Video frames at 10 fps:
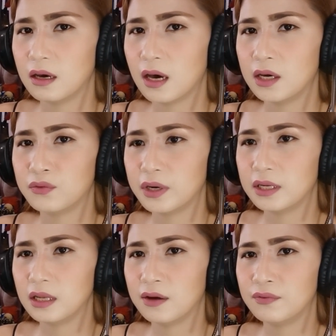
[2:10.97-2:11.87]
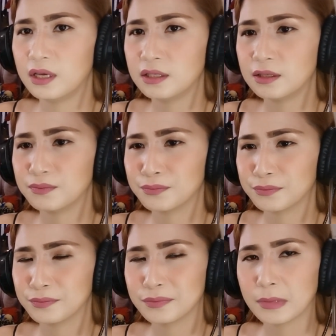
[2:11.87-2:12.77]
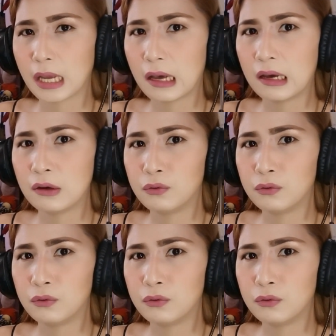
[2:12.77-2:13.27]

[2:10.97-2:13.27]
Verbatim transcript: I already love this. I